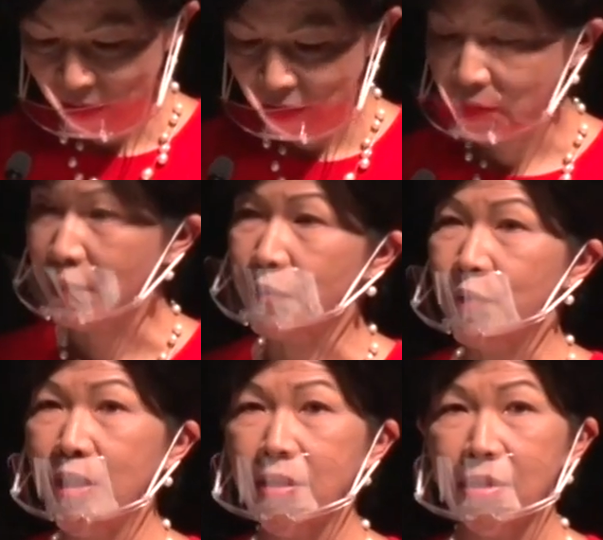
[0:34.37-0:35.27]
who have
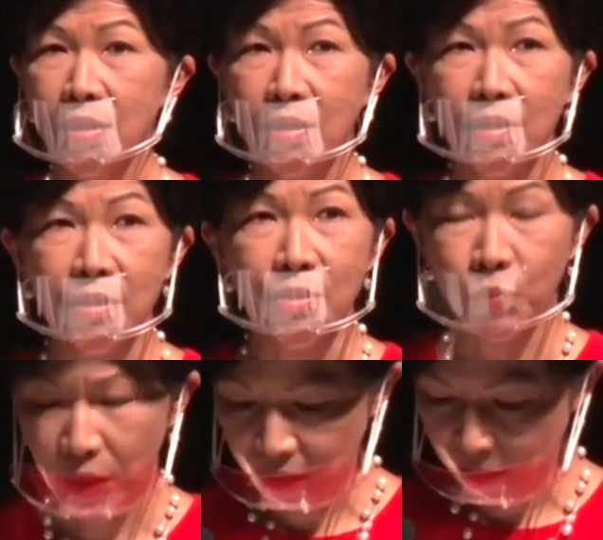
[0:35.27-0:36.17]
reached this
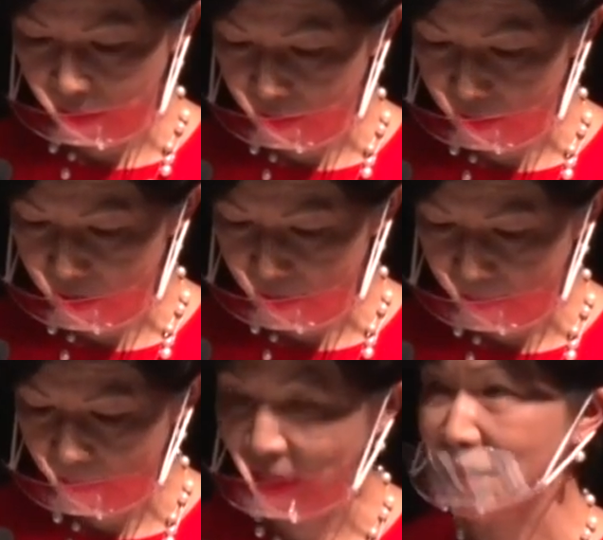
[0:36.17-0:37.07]
well-earned
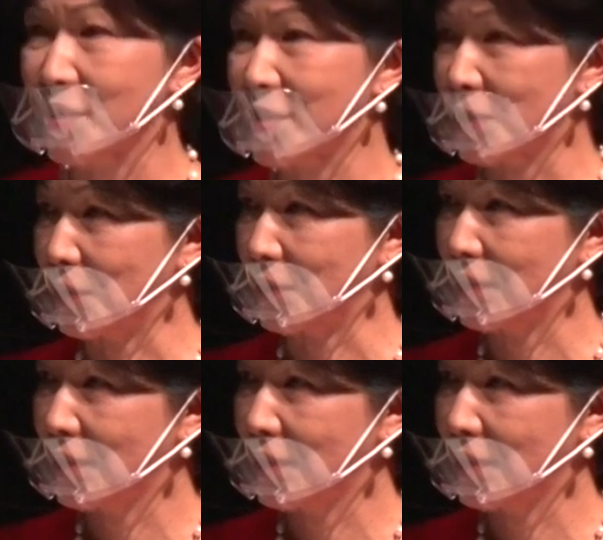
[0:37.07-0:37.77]
milestone.